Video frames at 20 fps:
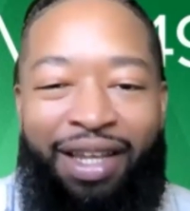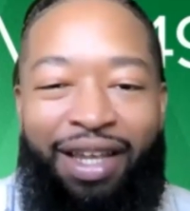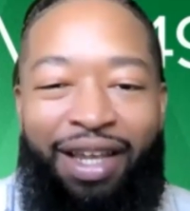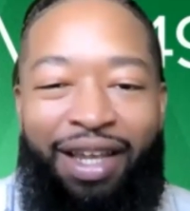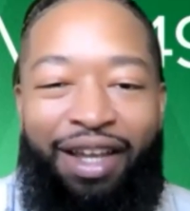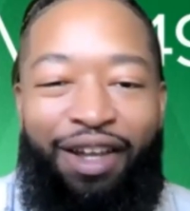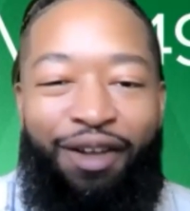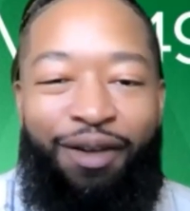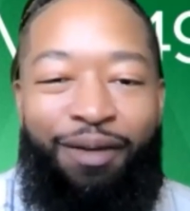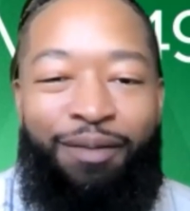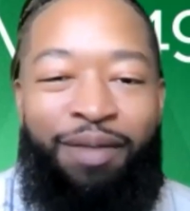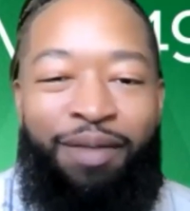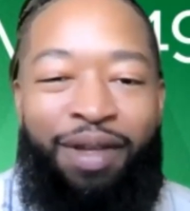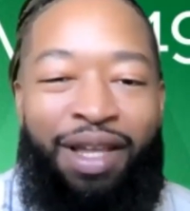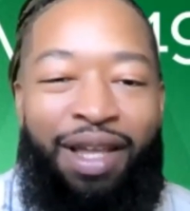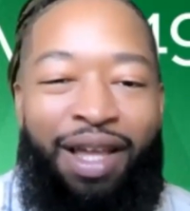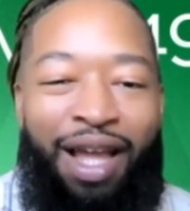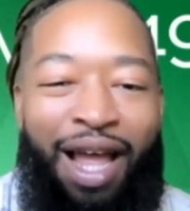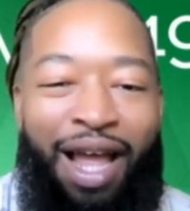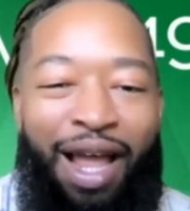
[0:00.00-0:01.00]

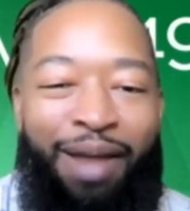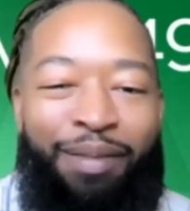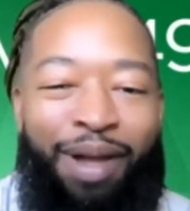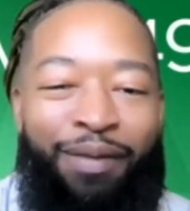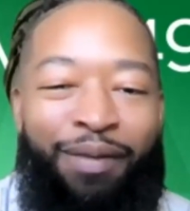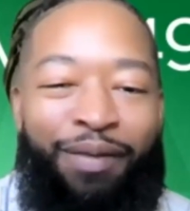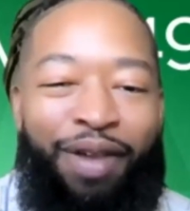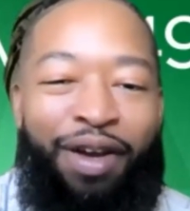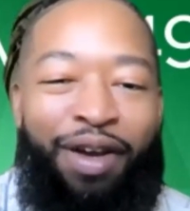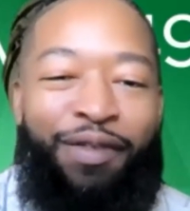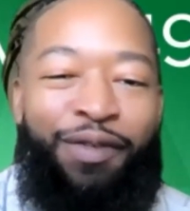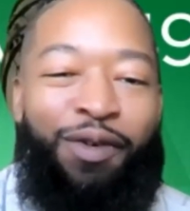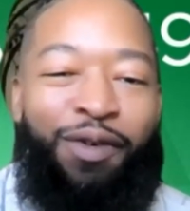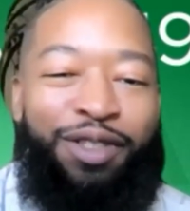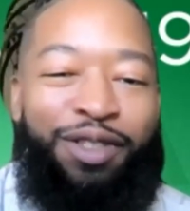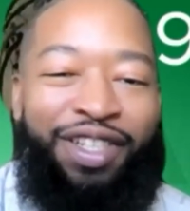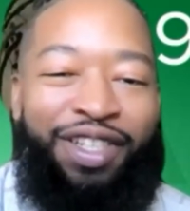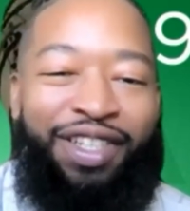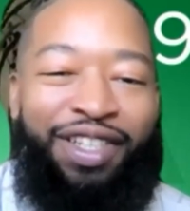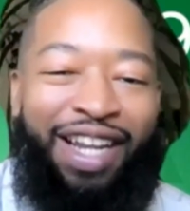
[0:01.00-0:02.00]
I'm very
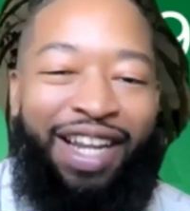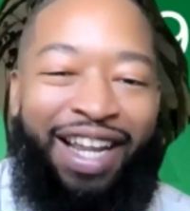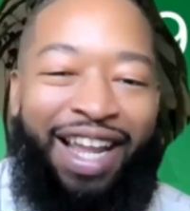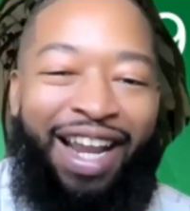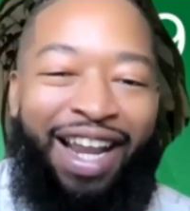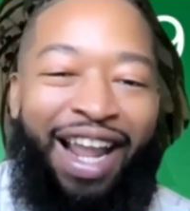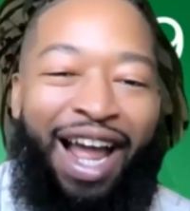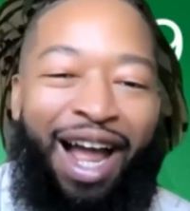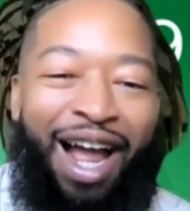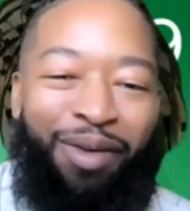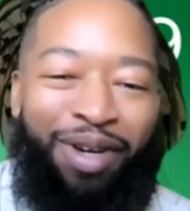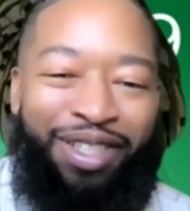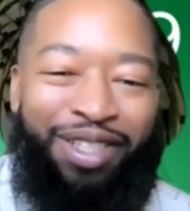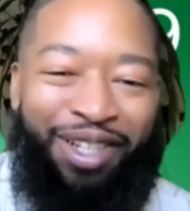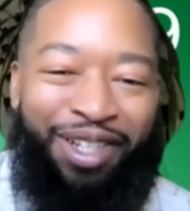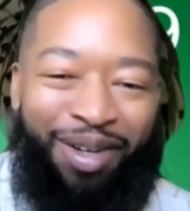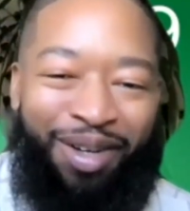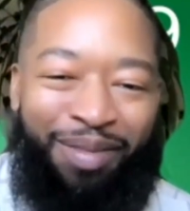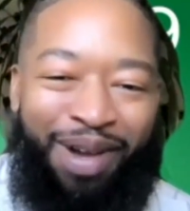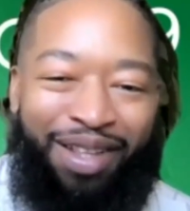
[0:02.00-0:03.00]
fortunate that I got an hour to
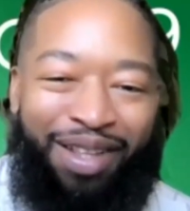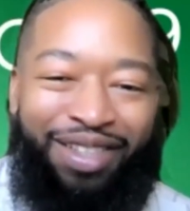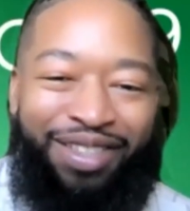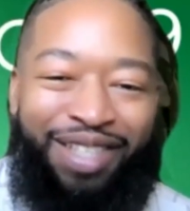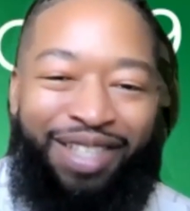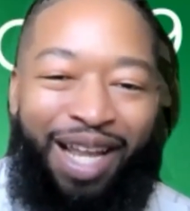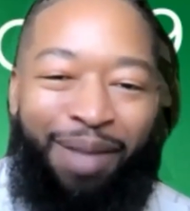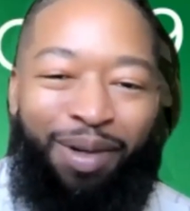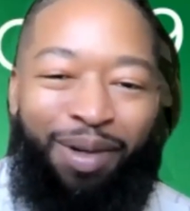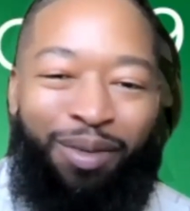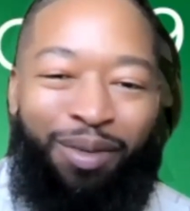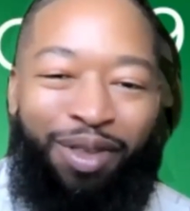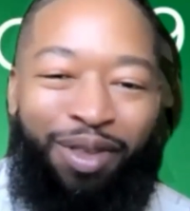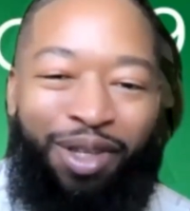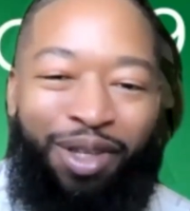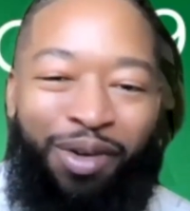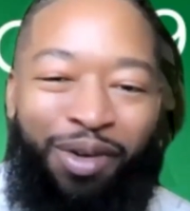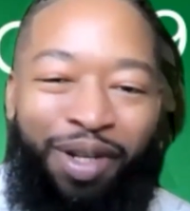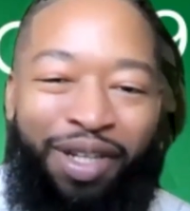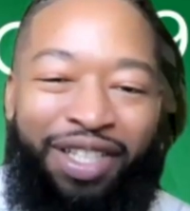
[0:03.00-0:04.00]
talk about this topic with
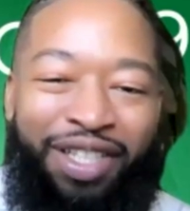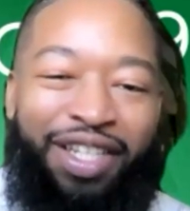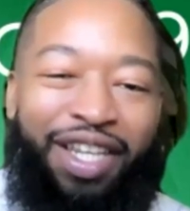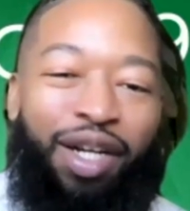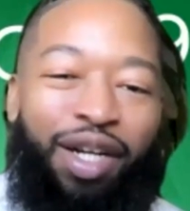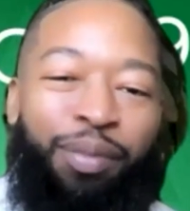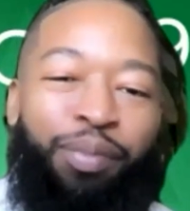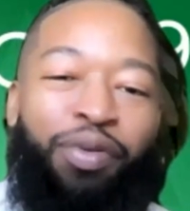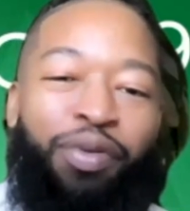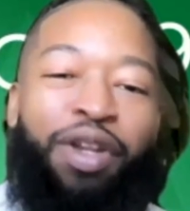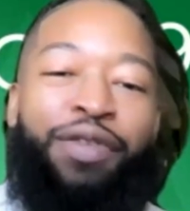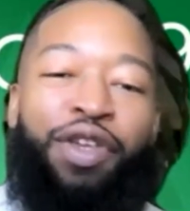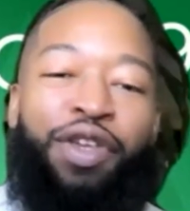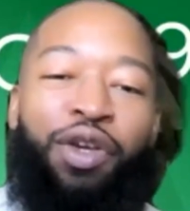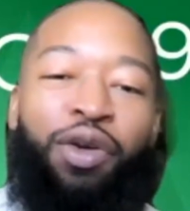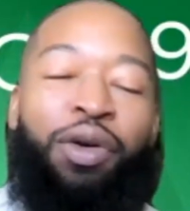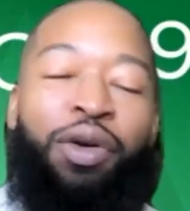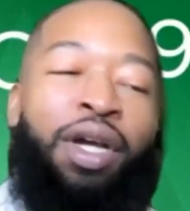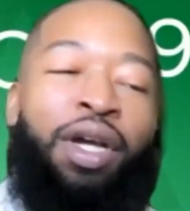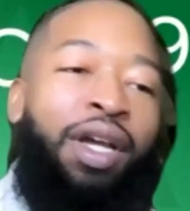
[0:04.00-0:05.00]
you and to get a
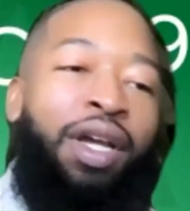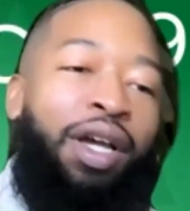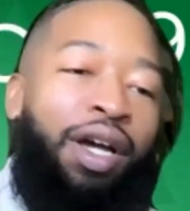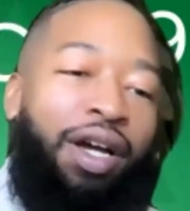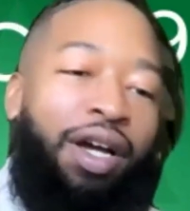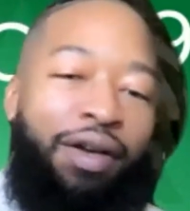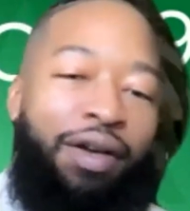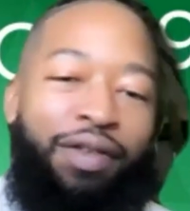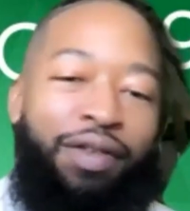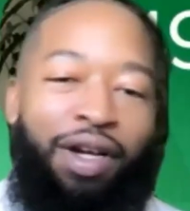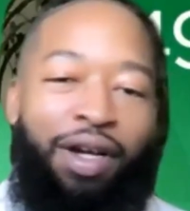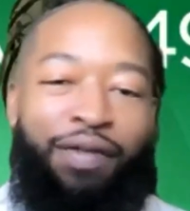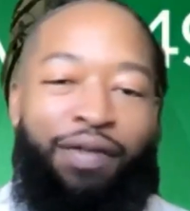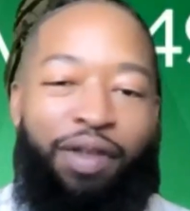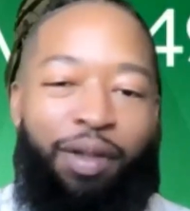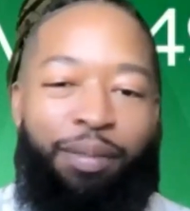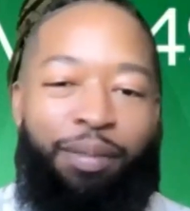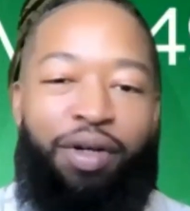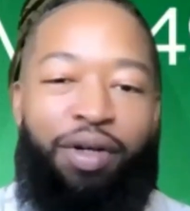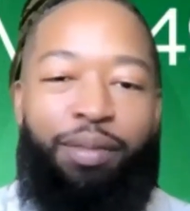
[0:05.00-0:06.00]
preview of
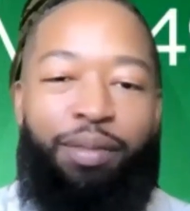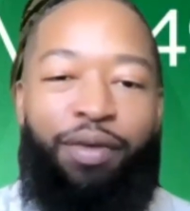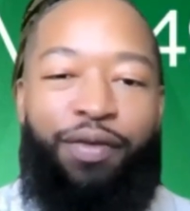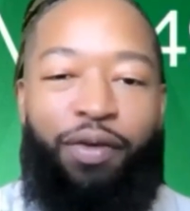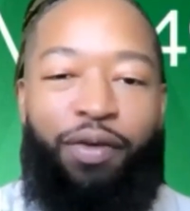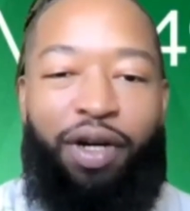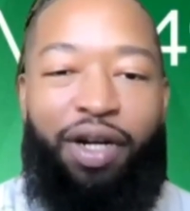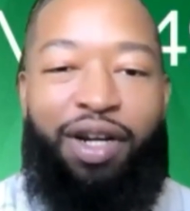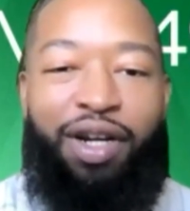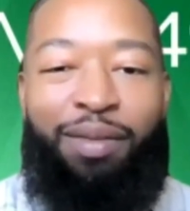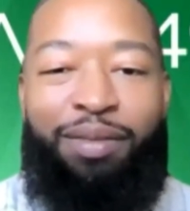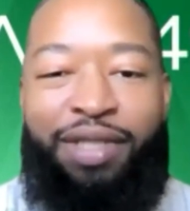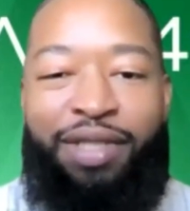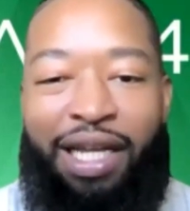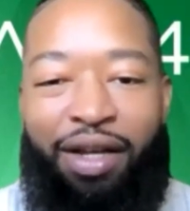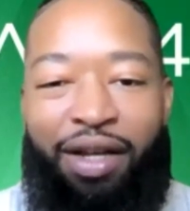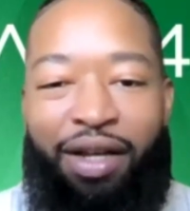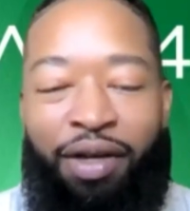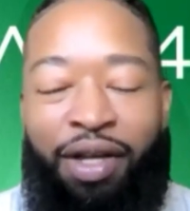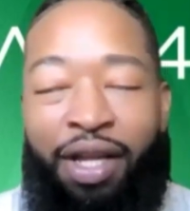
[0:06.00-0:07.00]
the book before it comes
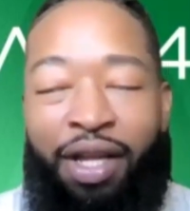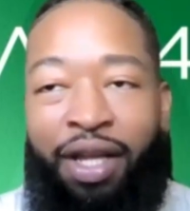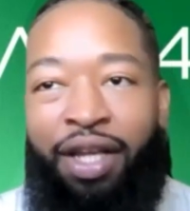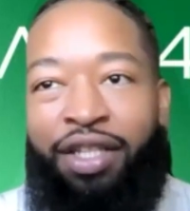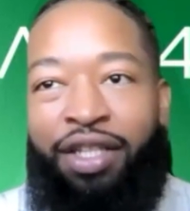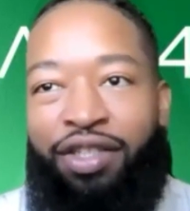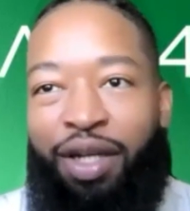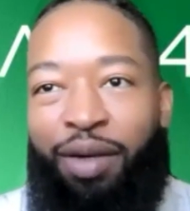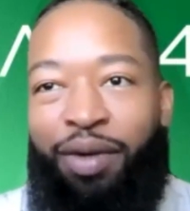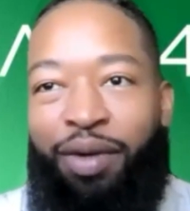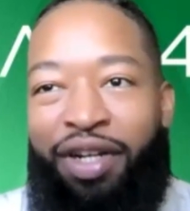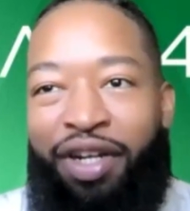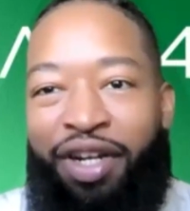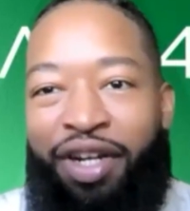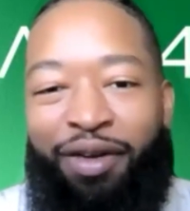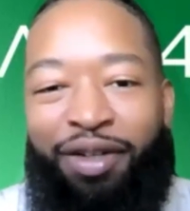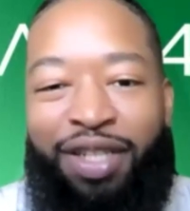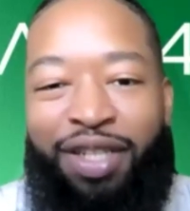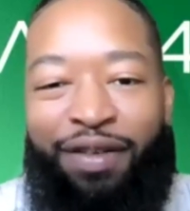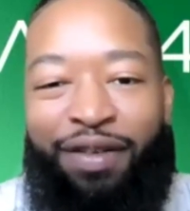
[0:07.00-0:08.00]
out. So I would
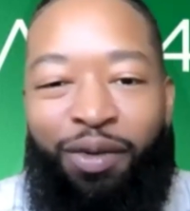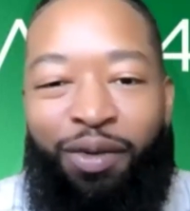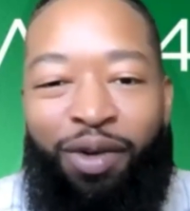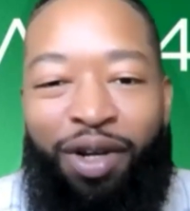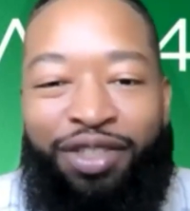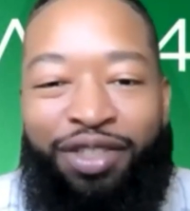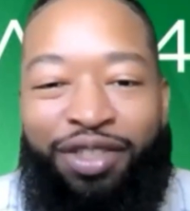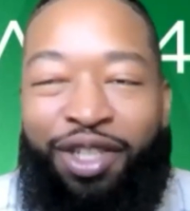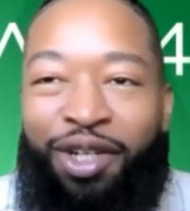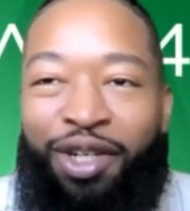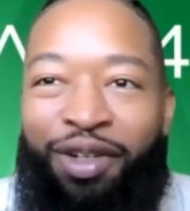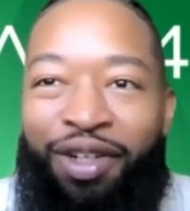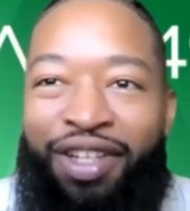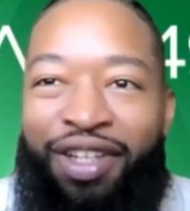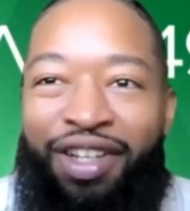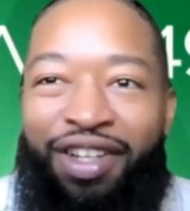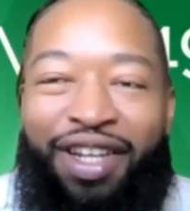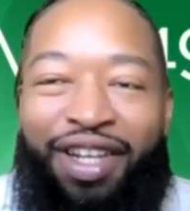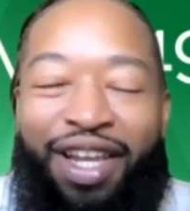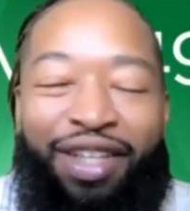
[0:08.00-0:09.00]
encourage everyone to go
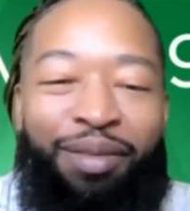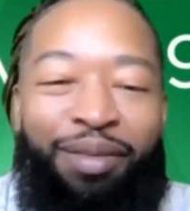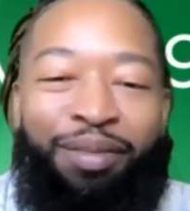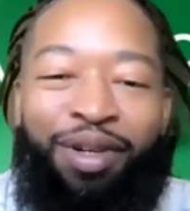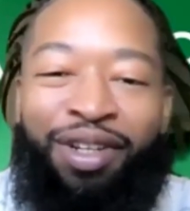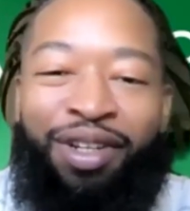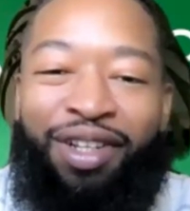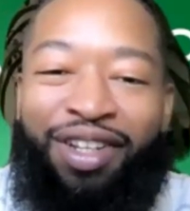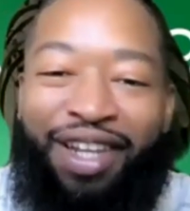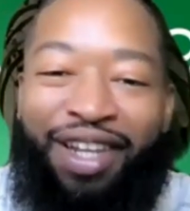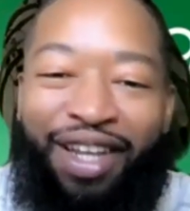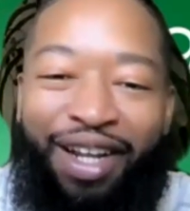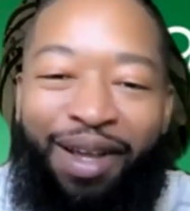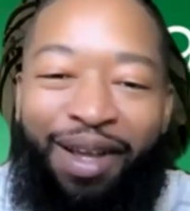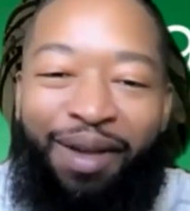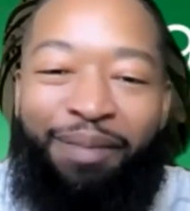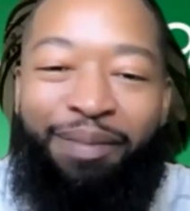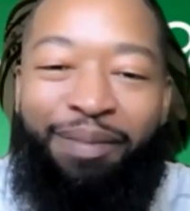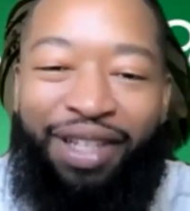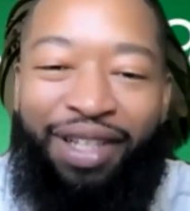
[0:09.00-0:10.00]
look at the book, look it
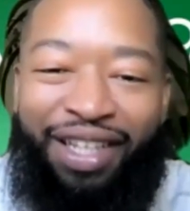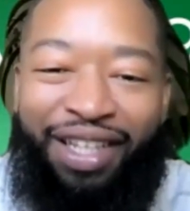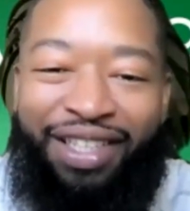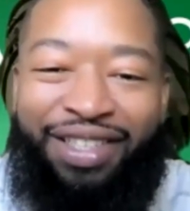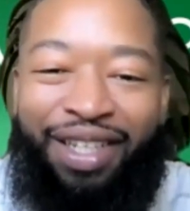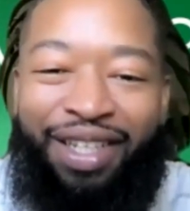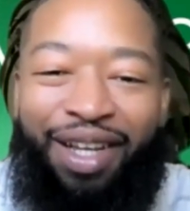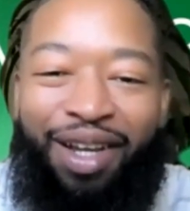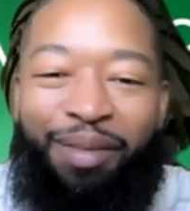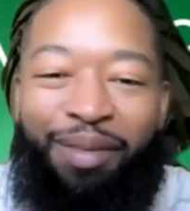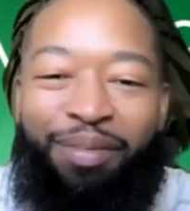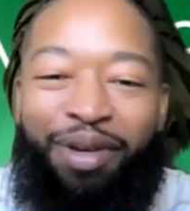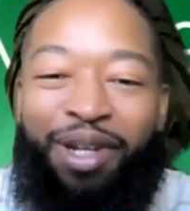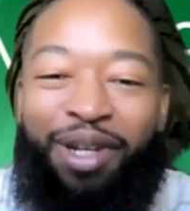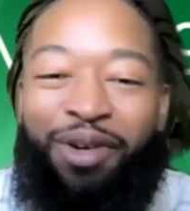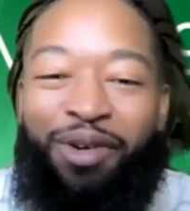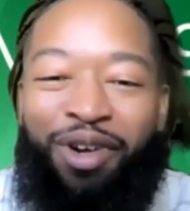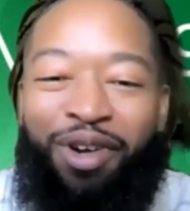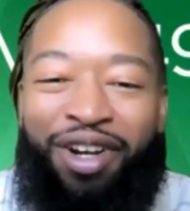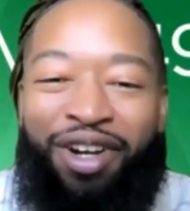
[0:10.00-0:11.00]
up, please,
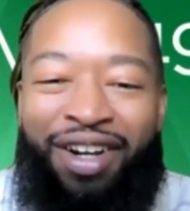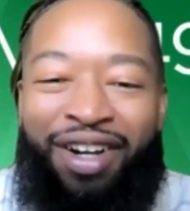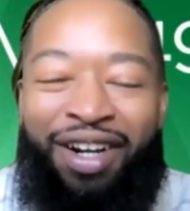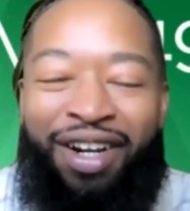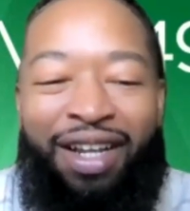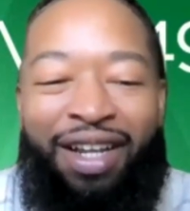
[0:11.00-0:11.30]
pre-order,